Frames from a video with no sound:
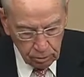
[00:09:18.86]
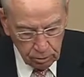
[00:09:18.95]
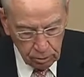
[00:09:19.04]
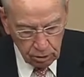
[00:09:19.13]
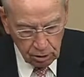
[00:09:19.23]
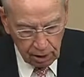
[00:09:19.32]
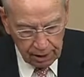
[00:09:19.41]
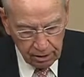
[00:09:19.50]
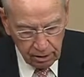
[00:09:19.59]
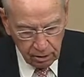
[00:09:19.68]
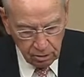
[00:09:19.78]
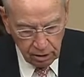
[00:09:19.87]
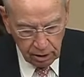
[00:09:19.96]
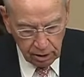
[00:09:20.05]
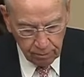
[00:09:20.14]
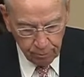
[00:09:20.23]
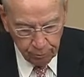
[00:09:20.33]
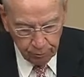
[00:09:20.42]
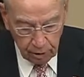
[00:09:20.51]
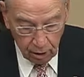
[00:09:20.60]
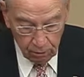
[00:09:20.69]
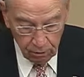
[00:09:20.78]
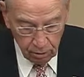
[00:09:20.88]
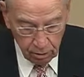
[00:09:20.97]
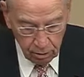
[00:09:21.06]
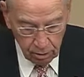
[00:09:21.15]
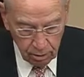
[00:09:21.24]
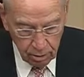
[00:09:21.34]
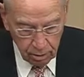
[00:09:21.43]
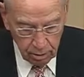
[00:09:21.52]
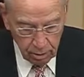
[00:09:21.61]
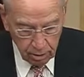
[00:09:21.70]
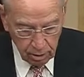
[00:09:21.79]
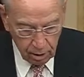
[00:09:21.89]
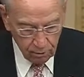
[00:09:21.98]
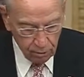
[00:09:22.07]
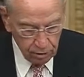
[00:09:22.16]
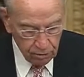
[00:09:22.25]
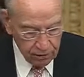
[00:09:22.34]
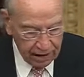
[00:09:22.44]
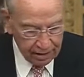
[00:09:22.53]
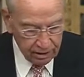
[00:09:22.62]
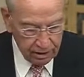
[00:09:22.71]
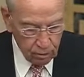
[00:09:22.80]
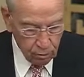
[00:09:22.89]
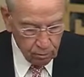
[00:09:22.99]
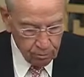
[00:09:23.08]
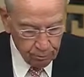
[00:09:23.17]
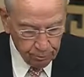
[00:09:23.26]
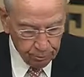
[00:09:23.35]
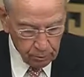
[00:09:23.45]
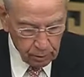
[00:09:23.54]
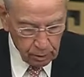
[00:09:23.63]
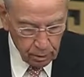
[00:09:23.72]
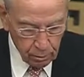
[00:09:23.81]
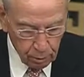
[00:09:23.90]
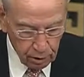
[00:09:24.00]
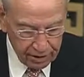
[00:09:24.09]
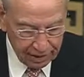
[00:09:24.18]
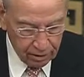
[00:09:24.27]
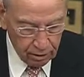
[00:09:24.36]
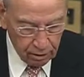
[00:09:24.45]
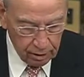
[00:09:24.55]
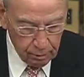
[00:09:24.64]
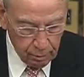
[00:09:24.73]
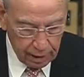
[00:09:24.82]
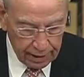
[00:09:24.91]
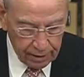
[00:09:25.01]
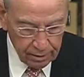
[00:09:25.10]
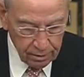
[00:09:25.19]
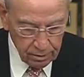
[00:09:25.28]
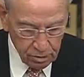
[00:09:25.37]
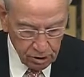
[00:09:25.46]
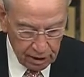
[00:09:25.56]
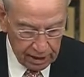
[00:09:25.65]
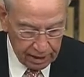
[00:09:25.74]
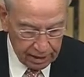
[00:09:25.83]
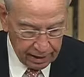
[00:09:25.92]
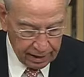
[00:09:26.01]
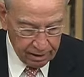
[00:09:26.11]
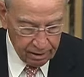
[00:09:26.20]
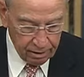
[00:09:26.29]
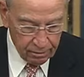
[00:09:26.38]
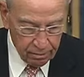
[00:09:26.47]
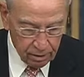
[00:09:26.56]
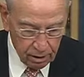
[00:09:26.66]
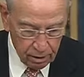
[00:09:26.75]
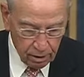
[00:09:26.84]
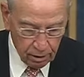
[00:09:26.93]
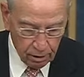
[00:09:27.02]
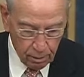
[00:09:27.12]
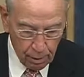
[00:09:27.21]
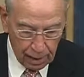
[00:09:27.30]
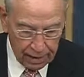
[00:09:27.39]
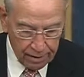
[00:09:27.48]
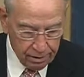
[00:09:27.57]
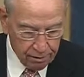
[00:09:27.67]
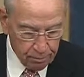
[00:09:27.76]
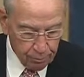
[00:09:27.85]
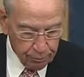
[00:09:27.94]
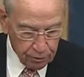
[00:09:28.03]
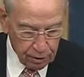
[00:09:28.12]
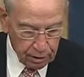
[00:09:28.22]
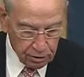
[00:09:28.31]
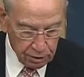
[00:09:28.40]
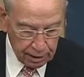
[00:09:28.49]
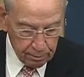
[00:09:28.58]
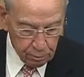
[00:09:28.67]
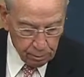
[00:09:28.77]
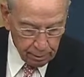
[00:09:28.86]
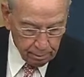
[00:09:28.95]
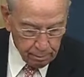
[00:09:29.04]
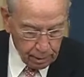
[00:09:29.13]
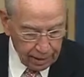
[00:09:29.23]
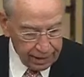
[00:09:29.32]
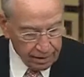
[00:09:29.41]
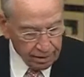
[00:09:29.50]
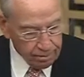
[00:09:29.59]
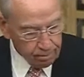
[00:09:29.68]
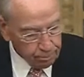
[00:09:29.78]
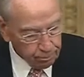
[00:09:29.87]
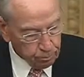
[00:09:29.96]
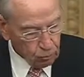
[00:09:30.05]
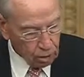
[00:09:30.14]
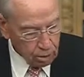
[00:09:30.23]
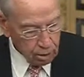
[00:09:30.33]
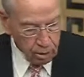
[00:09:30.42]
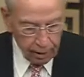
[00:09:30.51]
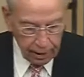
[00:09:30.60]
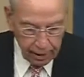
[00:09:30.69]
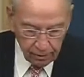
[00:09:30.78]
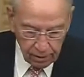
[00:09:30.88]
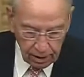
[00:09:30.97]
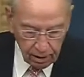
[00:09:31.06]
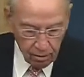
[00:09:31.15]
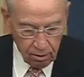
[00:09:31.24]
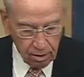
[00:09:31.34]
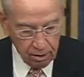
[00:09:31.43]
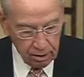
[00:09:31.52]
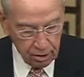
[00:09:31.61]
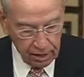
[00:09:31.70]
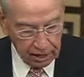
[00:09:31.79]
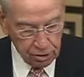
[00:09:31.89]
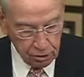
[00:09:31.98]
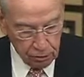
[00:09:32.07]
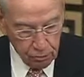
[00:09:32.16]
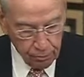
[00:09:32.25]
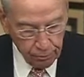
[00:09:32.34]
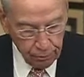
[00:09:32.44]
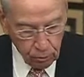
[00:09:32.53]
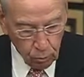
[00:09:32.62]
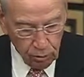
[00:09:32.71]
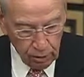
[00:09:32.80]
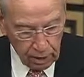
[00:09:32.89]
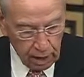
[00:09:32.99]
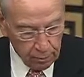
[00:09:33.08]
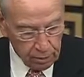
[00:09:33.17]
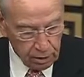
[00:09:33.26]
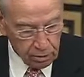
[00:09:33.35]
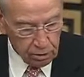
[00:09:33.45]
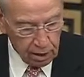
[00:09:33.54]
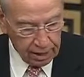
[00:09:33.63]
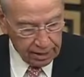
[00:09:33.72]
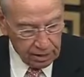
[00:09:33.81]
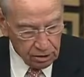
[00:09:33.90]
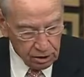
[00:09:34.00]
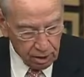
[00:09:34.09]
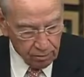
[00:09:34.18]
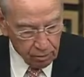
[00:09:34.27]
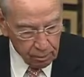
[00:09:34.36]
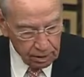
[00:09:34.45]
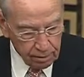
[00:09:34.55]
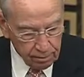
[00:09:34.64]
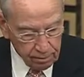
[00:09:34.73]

Just like there's a coverage vacuum, particularly by CNN, of Hunter Biden and James Biden and their connection with the Communist Chinese government,